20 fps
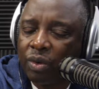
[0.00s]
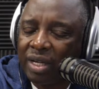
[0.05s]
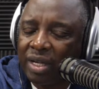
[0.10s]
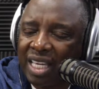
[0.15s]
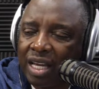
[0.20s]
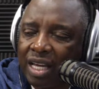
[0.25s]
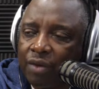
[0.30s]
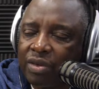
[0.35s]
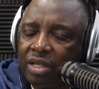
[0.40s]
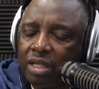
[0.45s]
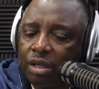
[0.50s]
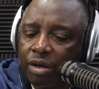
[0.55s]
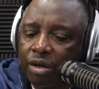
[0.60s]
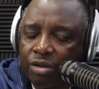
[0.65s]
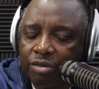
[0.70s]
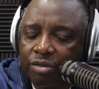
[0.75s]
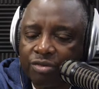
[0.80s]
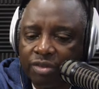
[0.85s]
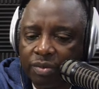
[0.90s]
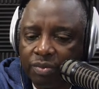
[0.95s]
can we
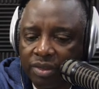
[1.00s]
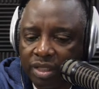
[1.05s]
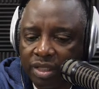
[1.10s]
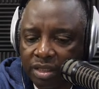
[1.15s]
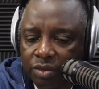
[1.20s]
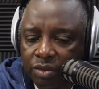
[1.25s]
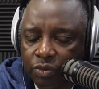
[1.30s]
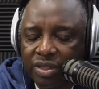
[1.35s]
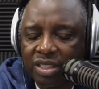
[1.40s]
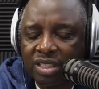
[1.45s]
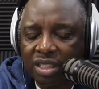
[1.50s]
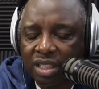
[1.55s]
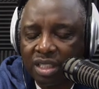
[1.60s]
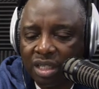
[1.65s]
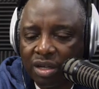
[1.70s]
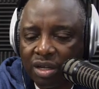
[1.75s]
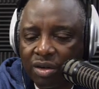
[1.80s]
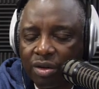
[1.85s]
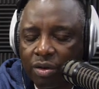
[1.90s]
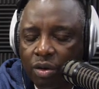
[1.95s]
learn from this? We should
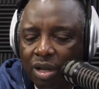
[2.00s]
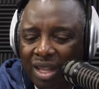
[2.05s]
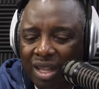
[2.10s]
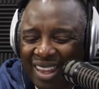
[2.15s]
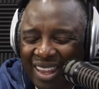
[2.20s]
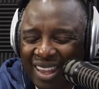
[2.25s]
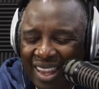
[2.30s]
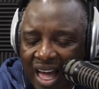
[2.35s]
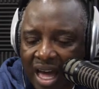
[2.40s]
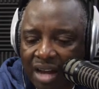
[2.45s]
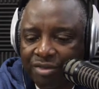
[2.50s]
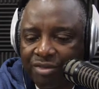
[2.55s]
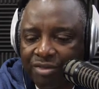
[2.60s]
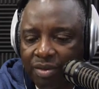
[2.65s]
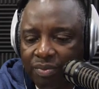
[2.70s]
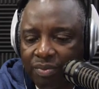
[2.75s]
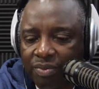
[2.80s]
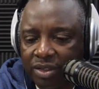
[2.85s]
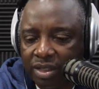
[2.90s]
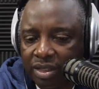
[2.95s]
learn a lot
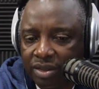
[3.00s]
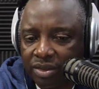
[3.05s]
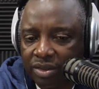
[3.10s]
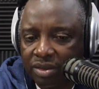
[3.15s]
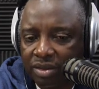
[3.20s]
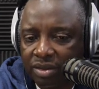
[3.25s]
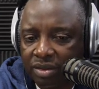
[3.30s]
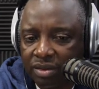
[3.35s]
from this.